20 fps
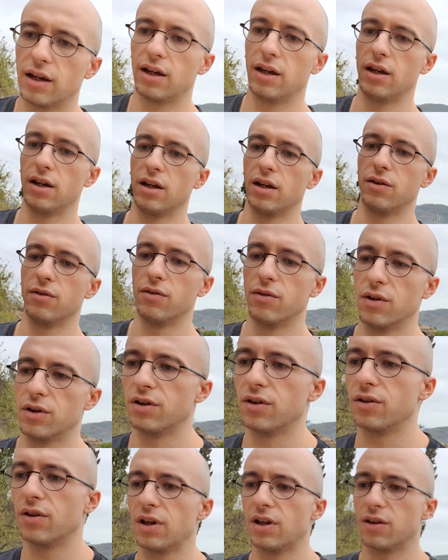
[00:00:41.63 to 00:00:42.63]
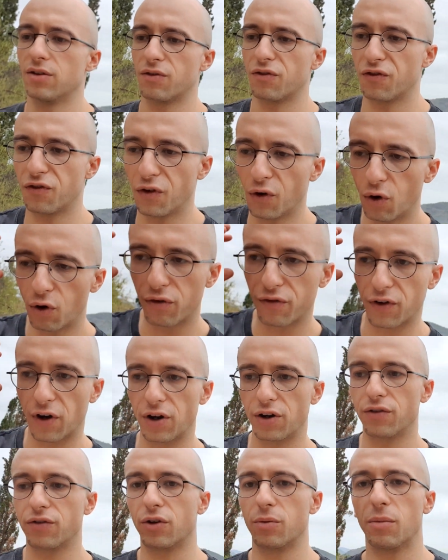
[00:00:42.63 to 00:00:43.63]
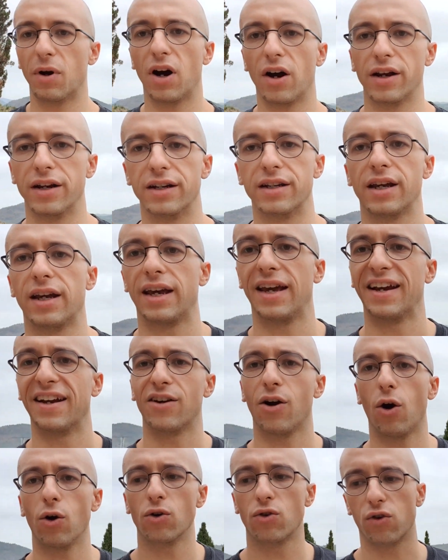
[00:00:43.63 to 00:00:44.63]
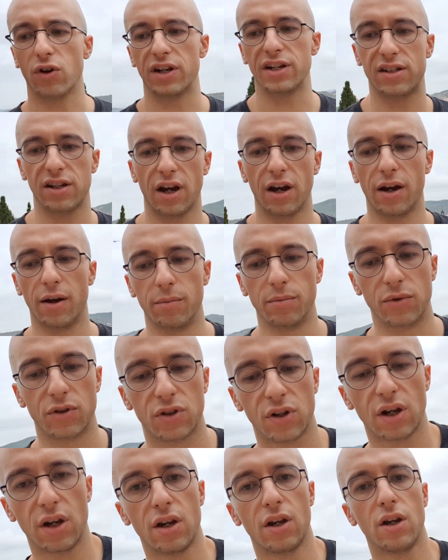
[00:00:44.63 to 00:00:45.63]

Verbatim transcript: in, in, in the forefront of your mind in concrete terms.